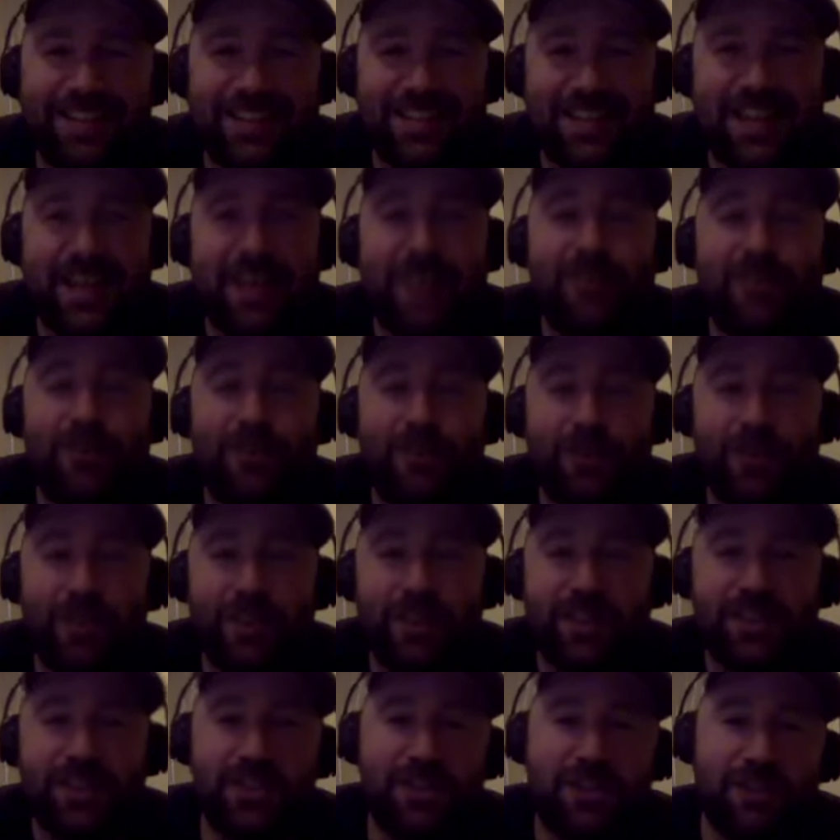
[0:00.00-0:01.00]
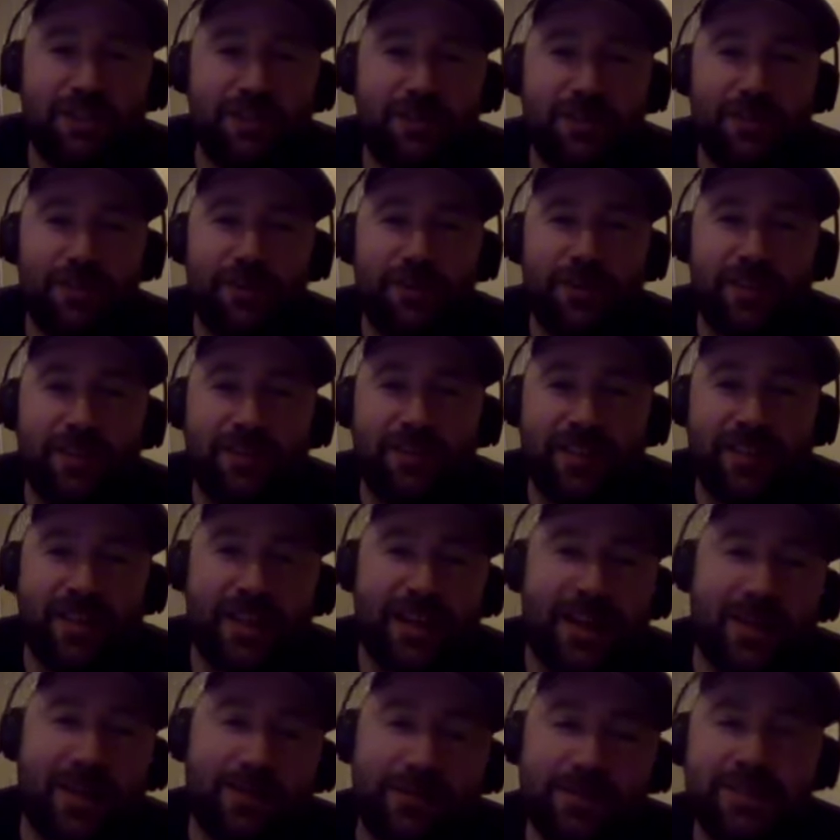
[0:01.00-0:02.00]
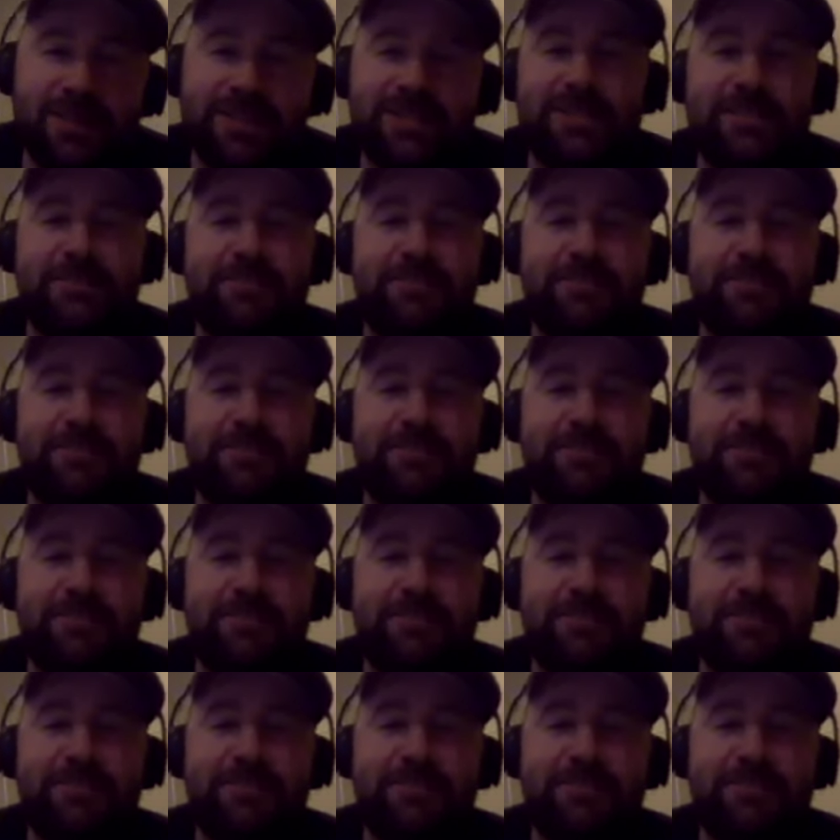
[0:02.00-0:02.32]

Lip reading: Dan, who are you going to cheer for if that happens?